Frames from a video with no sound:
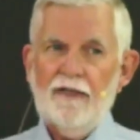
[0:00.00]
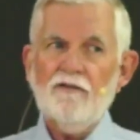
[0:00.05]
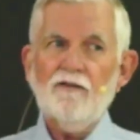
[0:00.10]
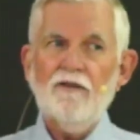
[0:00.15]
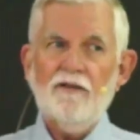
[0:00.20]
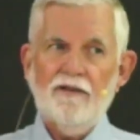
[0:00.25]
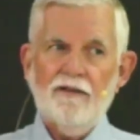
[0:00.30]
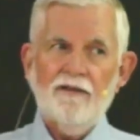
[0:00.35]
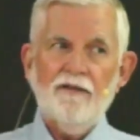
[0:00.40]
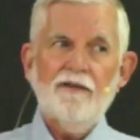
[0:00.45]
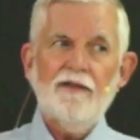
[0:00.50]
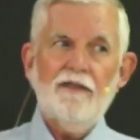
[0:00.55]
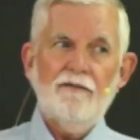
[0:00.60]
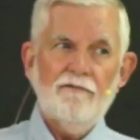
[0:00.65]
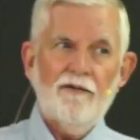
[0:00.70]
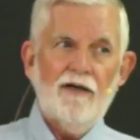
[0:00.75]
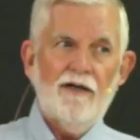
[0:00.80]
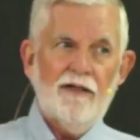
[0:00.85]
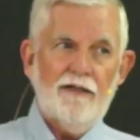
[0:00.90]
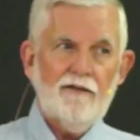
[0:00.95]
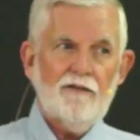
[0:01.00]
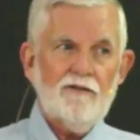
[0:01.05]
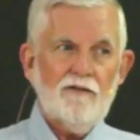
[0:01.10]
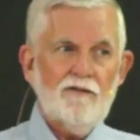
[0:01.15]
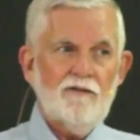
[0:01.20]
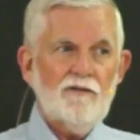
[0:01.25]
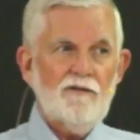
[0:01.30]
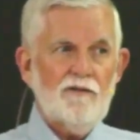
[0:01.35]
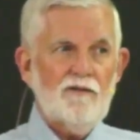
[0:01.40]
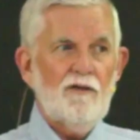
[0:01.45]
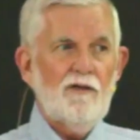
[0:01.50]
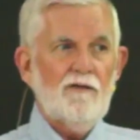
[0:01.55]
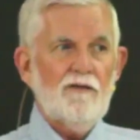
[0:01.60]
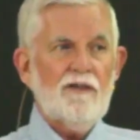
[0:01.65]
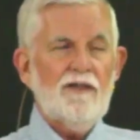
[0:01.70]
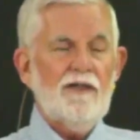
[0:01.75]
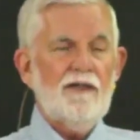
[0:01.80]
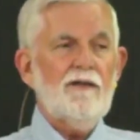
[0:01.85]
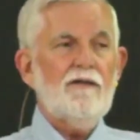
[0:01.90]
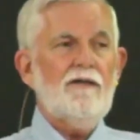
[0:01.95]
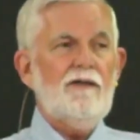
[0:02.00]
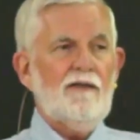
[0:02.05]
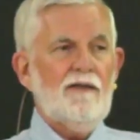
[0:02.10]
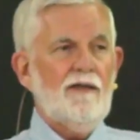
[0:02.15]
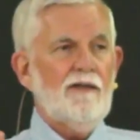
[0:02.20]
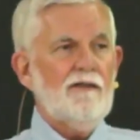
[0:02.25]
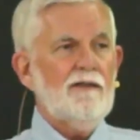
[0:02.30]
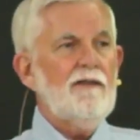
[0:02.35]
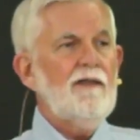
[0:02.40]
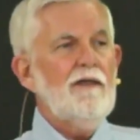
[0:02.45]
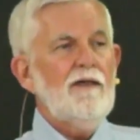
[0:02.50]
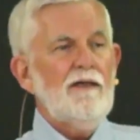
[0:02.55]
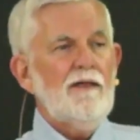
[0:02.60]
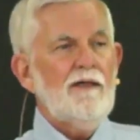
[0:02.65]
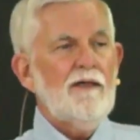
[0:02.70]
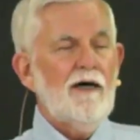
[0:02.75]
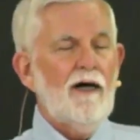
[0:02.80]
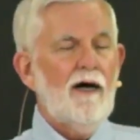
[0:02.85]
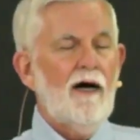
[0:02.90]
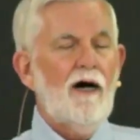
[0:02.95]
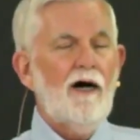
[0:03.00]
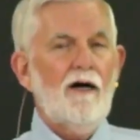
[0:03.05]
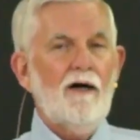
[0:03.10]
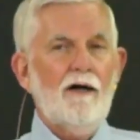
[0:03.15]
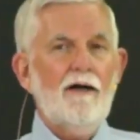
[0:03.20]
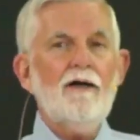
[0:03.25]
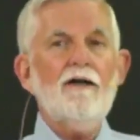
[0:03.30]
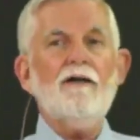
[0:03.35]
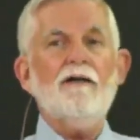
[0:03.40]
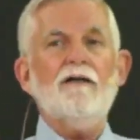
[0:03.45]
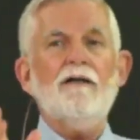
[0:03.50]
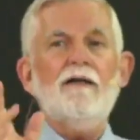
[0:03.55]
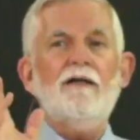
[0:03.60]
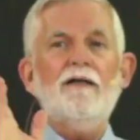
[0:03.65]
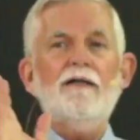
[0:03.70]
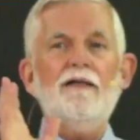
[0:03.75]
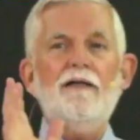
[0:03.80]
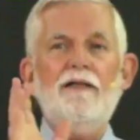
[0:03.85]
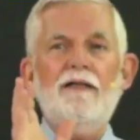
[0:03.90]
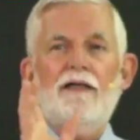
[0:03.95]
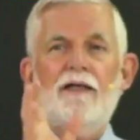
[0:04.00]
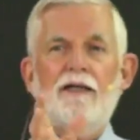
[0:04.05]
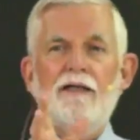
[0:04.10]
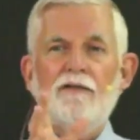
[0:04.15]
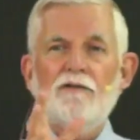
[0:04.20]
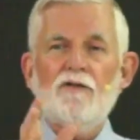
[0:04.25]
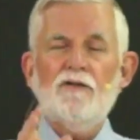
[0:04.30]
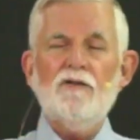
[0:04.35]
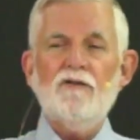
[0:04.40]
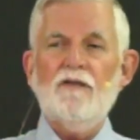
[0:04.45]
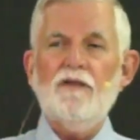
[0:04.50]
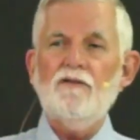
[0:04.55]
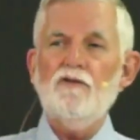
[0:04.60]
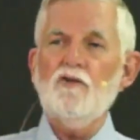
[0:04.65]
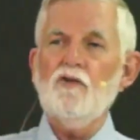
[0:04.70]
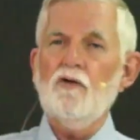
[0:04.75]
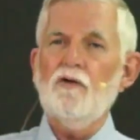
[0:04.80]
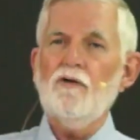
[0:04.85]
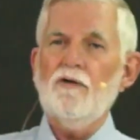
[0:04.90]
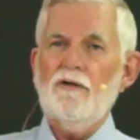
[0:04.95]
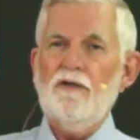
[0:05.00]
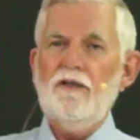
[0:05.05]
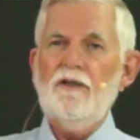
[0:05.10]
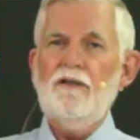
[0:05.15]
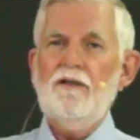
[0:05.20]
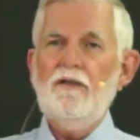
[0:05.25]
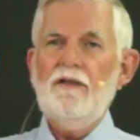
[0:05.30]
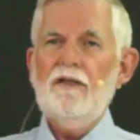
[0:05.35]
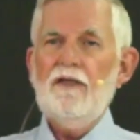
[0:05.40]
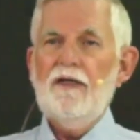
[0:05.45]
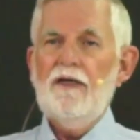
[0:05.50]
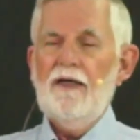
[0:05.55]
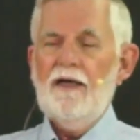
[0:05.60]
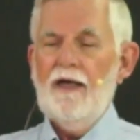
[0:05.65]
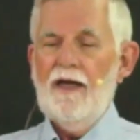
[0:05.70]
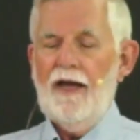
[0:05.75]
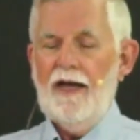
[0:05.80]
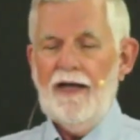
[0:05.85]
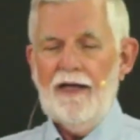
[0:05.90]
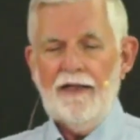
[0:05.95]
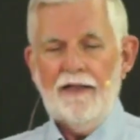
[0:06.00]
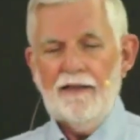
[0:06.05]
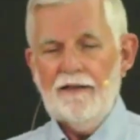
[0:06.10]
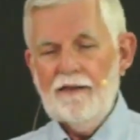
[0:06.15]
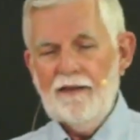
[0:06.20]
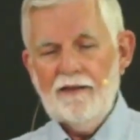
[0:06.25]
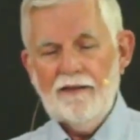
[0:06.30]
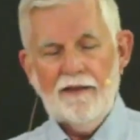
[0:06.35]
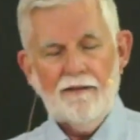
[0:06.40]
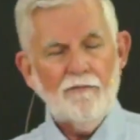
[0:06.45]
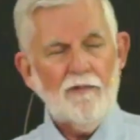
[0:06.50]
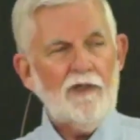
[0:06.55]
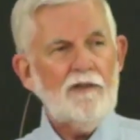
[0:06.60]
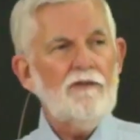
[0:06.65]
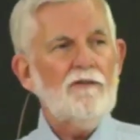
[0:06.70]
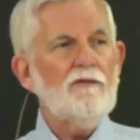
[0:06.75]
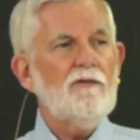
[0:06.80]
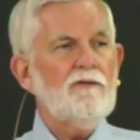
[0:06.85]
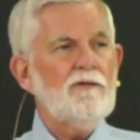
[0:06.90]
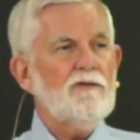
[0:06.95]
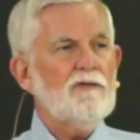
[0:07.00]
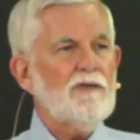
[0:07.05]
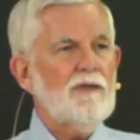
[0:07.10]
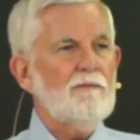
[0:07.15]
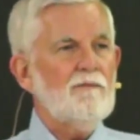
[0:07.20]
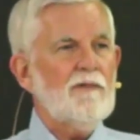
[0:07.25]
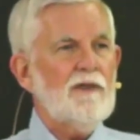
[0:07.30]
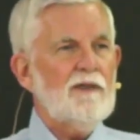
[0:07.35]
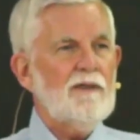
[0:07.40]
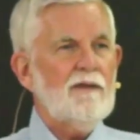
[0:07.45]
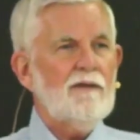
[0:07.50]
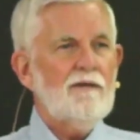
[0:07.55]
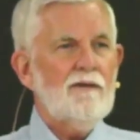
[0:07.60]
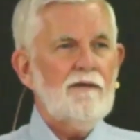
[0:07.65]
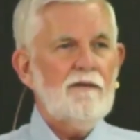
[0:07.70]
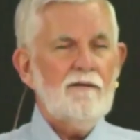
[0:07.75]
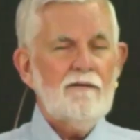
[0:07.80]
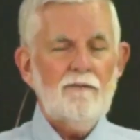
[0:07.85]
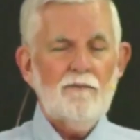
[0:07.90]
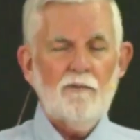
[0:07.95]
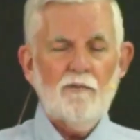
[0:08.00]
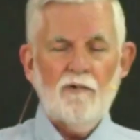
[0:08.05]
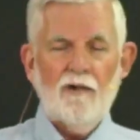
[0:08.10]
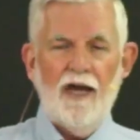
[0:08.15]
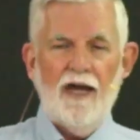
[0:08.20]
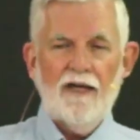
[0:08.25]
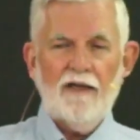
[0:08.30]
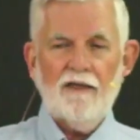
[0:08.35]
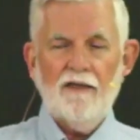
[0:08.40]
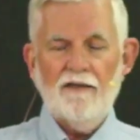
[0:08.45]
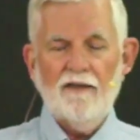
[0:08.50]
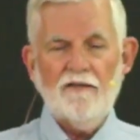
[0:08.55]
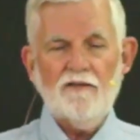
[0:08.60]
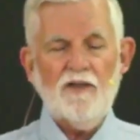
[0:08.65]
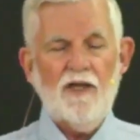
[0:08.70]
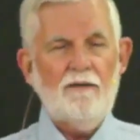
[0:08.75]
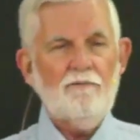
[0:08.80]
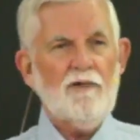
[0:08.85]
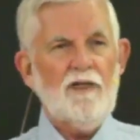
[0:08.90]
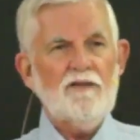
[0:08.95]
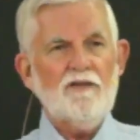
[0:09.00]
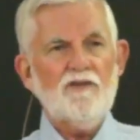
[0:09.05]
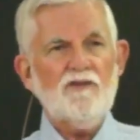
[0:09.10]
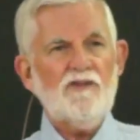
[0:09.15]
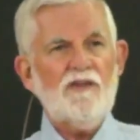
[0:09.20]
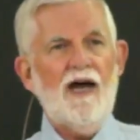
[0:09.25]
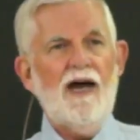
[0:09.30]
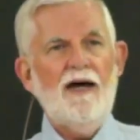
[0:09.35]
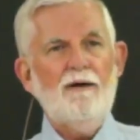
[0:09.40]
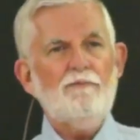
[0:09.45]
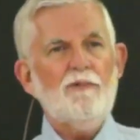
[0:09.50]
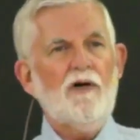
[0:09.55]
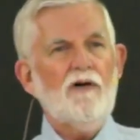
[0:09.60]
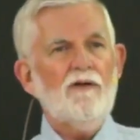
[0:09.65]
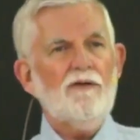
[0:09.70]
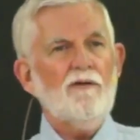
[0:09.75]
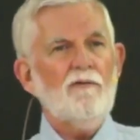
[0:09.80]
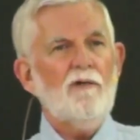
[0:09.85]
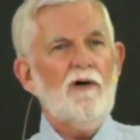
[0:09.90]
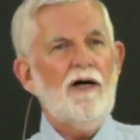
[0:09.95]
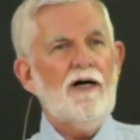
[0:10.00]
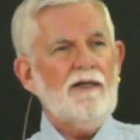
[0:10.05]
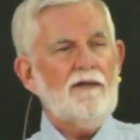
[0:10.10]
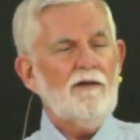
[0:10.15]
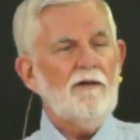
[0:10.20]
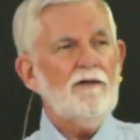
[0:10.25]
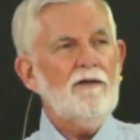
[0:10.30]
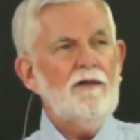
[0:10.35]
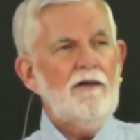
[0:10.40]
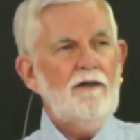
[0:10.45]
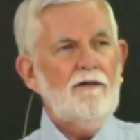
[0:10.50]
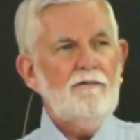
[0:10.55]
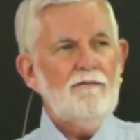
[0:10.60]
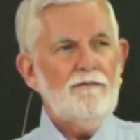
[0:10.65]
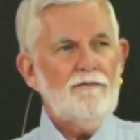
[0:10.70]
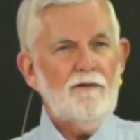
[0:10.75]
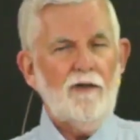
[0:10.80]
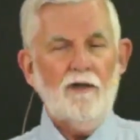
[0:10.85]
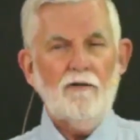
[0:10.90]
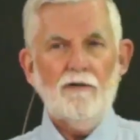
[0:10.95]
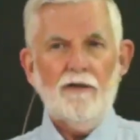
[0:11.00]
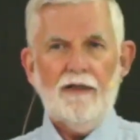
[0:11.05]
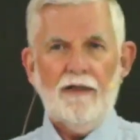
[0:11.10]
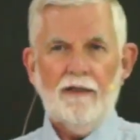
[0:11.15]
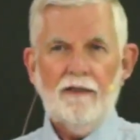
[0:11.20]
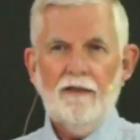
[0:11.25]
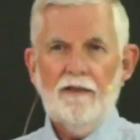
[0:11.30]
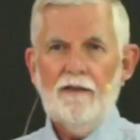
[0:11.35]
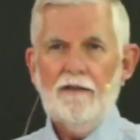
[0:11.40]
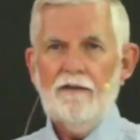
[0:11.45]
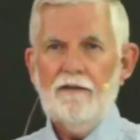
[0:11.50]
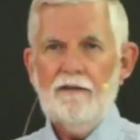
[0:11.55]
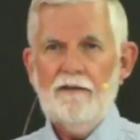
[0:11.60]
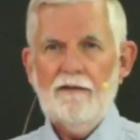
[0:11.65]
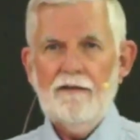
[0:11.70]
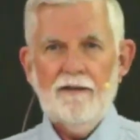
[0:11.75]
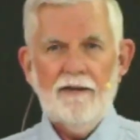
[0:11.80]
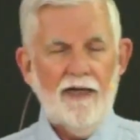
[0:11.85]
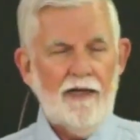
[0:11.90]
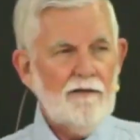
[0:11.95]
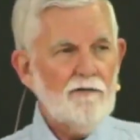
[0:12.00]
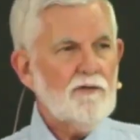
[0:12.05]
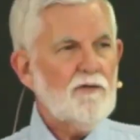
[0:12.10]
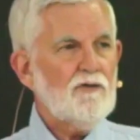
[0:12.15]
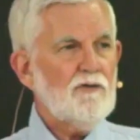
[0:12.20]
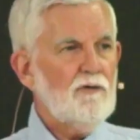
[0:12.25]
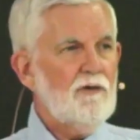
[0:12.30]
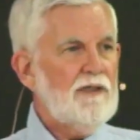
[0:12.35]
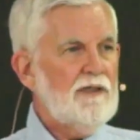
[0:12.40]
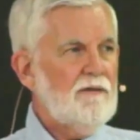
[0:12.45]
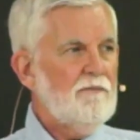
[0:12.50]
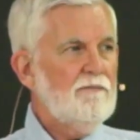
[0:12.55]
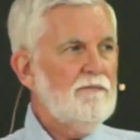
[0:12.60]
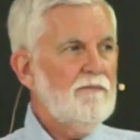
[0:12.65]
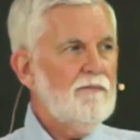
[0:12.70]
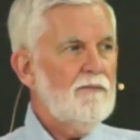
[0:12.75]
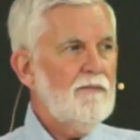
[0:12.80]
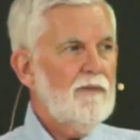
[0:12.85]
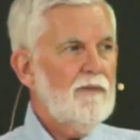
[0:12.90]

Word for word: actually Levites, you know, carry the ark into the Jordan, and then I'm going to do something miraculous. I'm going to stop all the water flowing downstream.